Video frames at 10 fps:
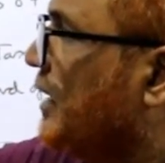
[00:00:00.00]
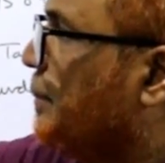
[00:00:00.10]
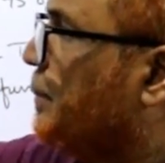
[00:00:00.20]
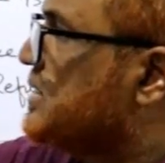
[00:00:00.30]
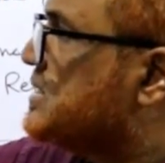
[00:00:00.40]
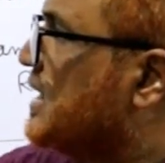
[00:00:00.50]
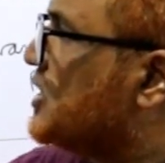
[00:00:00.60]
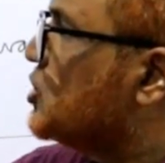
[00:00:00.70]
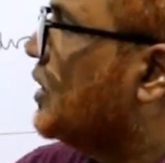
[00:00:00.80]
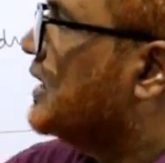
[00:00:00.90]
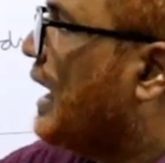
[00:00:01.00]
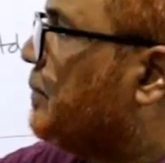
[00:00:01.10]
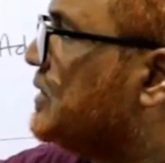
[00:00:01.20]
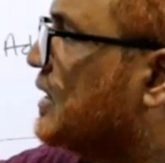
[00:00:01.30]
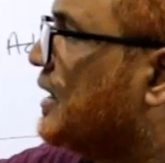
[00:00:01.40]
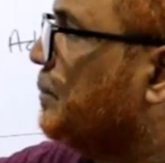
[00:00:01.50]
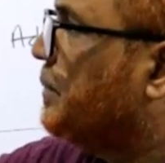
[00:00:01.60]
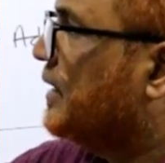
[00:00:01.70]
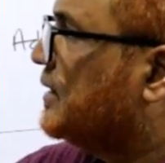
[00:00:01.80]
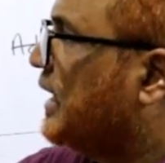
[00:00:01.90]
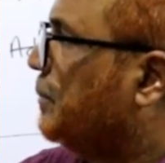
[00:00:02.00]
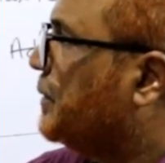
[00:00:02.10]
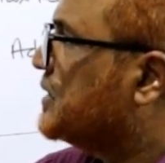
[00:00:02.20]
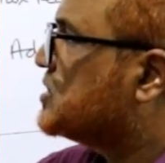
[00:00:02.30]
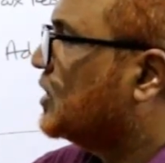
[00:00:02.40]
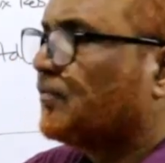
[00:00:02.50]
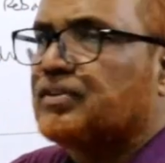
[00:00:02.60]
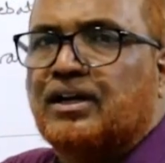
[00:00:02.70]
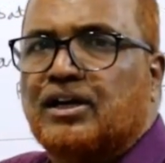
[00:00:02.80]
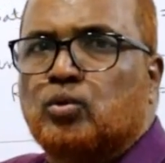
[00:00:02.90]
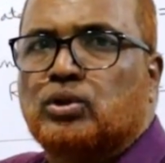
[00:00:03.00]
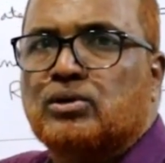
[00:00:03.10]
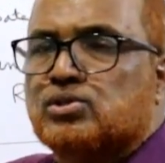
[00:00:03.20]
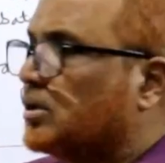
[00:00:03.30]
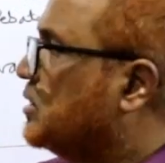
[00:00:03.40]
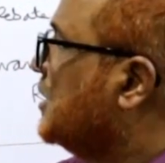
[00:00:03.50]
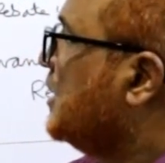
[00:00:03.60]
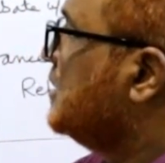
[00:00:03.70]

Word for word: depreciation on capital repair 10% of 32,000,